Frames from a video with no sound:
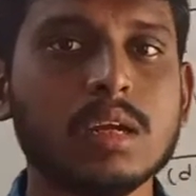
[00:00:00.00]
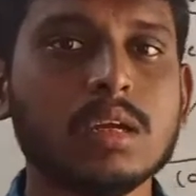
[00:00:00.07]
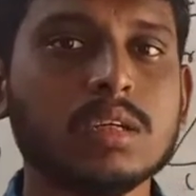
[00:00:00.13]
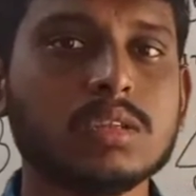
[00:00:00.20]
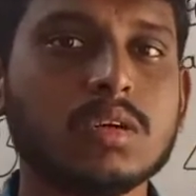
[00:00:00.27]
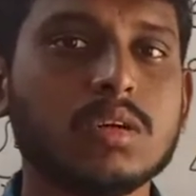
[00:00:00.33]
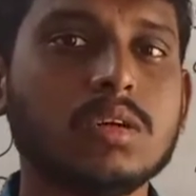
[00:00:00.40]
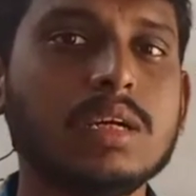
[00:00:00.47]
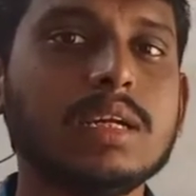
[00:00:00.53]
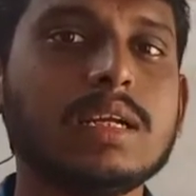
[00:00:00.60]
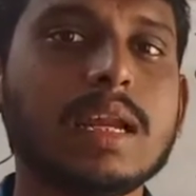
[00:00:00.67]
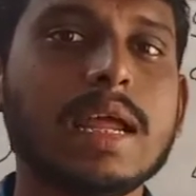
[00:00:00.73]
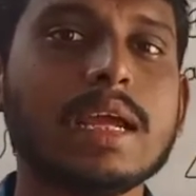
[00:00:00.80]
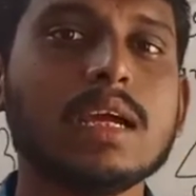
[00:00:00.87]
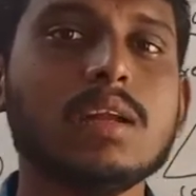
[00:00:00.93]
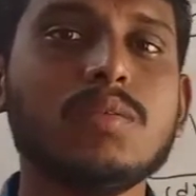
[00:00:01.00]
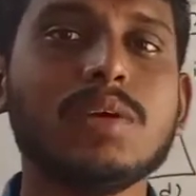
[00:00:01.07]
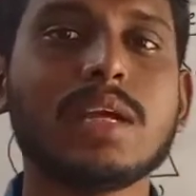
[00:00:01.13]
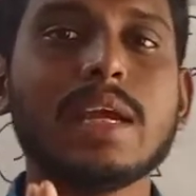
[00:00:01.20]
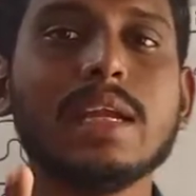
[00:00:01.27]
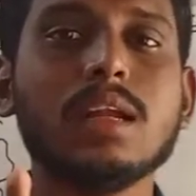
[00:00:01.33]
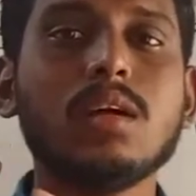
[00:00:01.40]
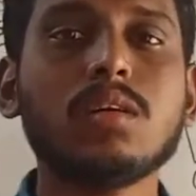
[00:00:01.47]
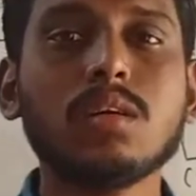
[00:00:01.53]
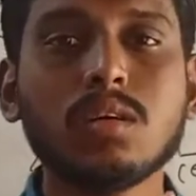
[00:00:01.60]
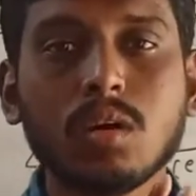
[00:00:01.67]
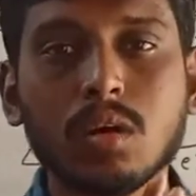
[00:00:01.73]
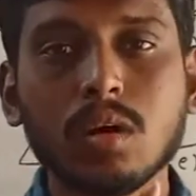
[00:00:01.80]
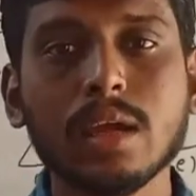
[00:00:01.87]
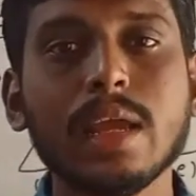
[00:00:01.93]
So in triangle, we cannot
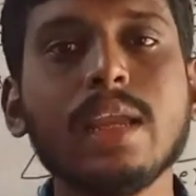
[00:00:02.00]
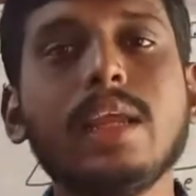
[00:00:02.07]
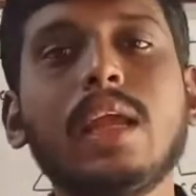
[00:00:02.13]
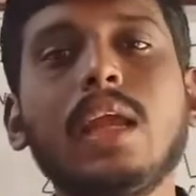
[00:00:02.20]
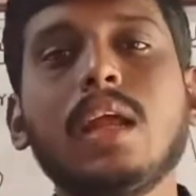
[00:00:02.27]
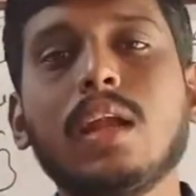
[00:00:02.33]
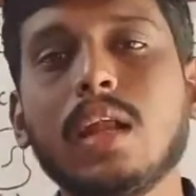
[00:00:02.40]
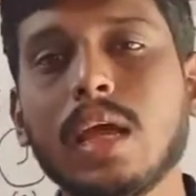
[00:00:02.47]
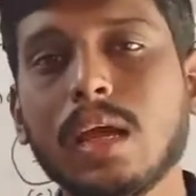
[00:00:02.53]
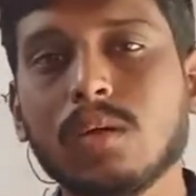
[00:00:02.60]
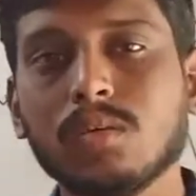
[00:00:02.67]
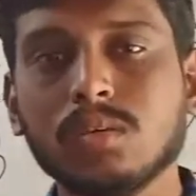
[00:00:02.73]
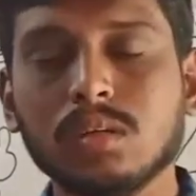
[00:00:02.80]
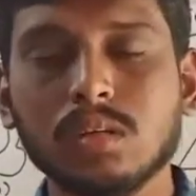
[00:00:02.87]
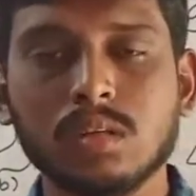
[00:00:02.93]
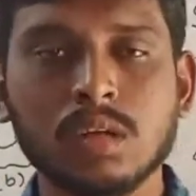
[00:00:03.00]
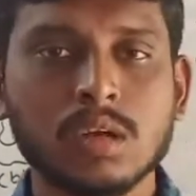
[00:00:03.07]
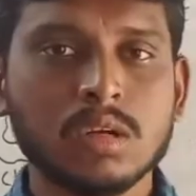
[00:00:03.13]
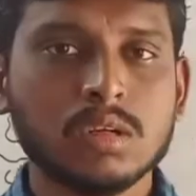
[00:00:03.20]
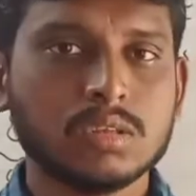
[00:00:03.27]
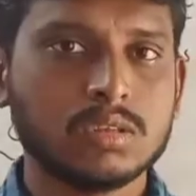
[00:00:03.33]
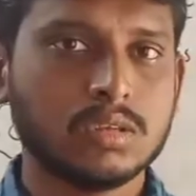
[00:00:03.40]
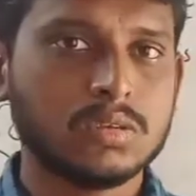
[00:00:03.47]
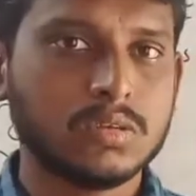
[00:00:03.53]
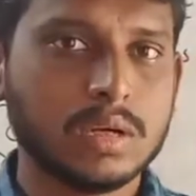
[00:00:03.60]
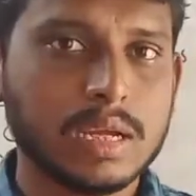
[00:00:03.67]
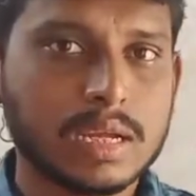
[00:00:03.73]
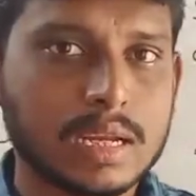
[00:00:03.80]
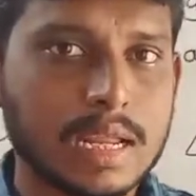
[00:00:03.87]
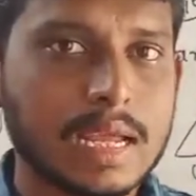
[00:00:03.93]
draw any diagonal. So
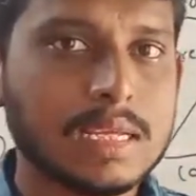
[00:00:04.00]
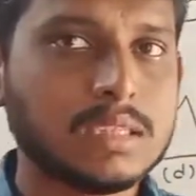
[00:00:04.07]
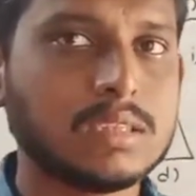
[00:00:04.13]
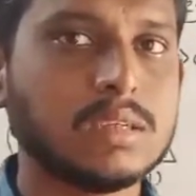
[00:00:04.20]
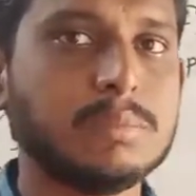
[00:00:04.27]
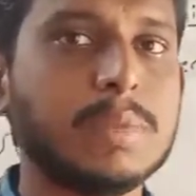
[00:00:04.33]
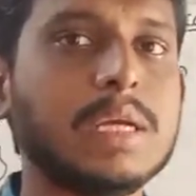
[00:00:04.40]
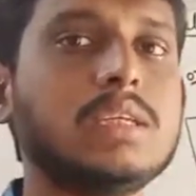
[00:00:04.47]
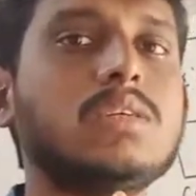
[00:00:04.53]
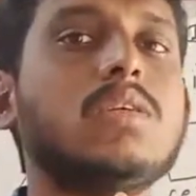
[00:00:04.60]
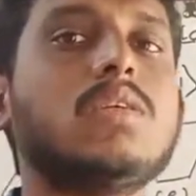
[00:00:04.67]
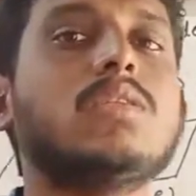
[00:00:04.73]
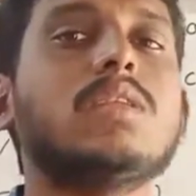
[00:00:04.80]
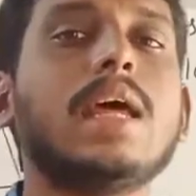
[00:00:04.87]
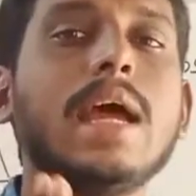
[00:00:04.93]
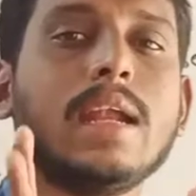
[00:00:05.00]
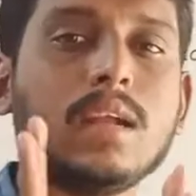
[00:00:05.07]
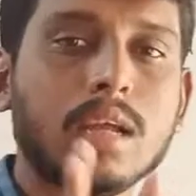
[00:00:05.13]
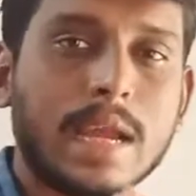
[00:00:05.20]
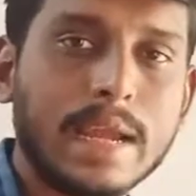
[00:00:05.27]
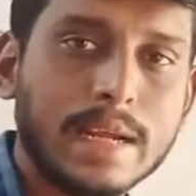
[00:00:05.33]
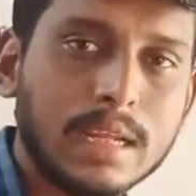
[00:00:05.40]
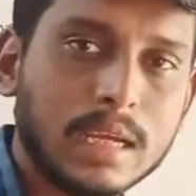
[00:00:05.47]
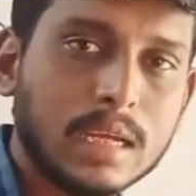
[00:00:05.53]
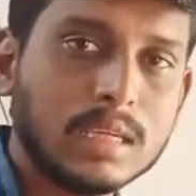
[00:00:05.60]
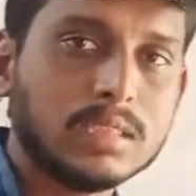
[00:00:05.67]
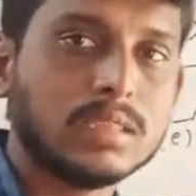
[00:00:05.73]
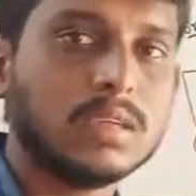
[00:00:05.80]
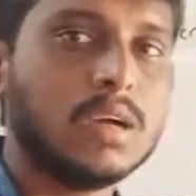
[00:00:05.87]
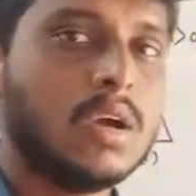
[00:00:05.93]
today class, based on that
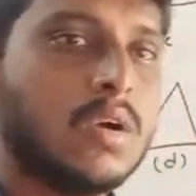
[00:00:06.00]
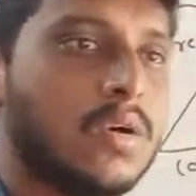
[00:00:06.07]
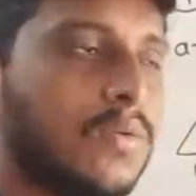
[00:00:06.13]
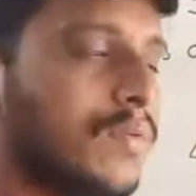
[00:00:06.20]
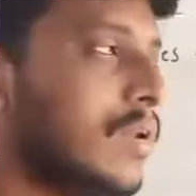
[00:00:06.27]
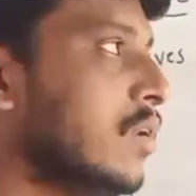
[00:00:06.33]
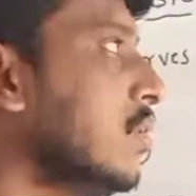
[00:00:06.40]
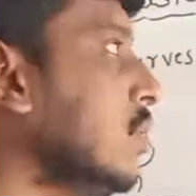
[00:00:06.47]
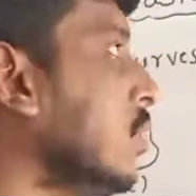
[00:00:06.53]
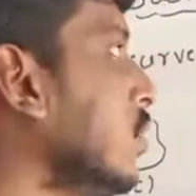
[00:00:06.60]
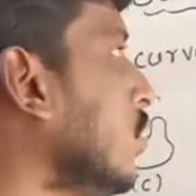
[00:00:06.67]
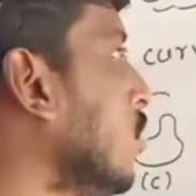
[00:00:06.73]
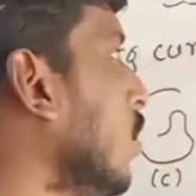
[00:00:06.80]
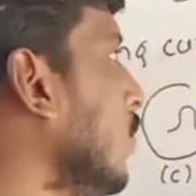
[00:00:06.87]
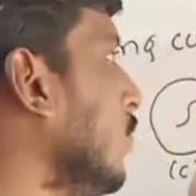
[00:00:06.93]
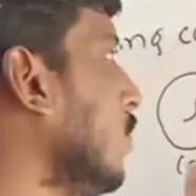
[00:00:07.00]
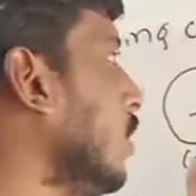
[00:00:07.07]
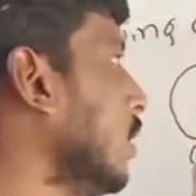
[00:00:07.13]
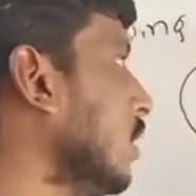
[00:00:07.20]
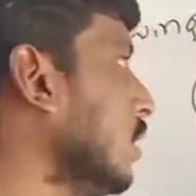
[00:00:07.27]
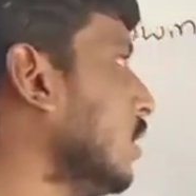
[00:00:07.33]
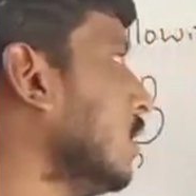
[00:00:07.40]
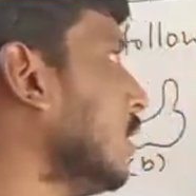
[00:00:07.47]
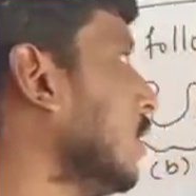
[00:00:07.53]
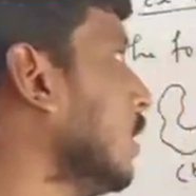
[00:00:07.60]
ideas, we'll go for